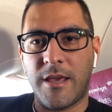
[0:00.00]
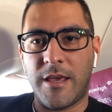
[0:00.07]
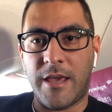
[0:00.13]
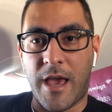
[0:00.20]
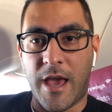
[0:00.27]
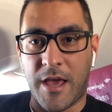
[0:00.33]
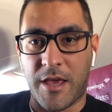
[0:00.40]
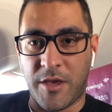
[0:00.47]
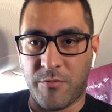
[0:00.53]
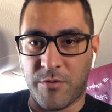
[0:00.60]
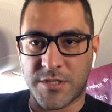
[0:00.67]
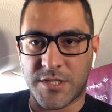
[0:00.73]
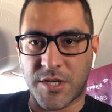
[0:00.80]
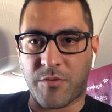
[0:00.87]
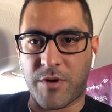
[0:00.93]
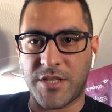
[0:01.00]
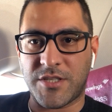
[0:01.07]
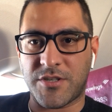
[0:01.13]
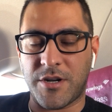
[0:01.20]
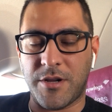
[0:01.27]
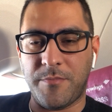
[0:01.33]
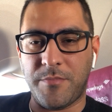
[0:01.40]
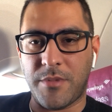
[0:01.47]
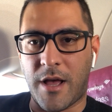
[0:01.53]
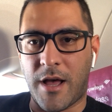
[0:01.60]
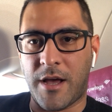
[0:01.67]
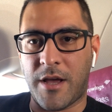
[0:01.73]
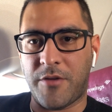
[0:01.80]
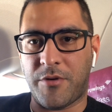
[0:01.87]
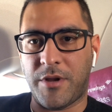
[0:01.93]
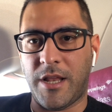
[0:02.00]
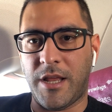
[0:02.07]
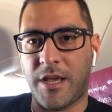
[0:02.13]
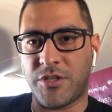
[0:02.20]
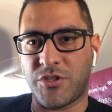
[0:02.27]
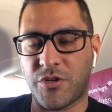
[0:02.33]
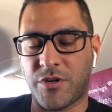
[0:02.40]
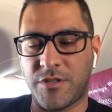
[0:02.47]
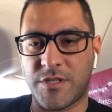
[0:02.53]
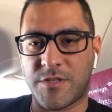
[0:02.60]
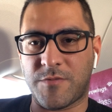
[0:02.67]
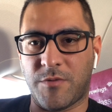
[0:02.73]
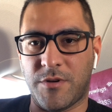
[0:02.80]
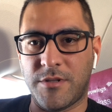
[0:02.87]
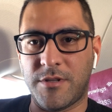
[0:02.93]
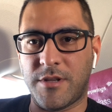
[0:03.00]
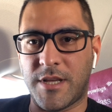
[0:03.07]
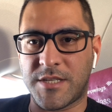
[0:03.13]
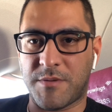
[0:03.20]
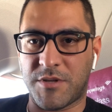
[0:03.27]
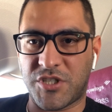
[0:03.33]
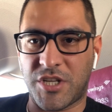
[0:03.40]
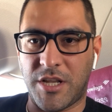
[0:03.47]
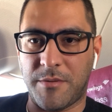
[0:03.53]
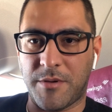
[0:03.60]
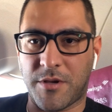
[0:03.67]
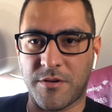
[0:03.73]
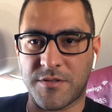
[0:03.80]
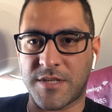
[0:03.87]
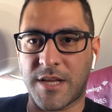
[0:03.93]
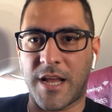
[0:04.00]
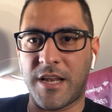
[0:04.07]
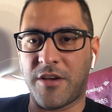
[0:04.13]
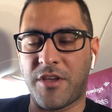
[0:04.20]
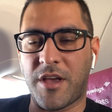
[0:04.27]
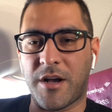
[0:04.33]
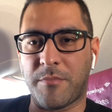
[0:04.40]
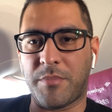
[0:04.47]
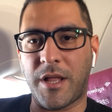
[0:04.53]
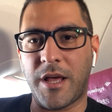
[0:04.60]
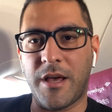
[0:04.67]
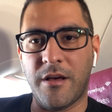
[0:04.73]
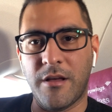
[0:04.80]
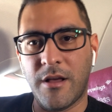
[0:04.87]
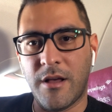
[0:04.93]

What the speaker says: yeah, it was a great trip. I really enjoyed this one, especially because signing a young player.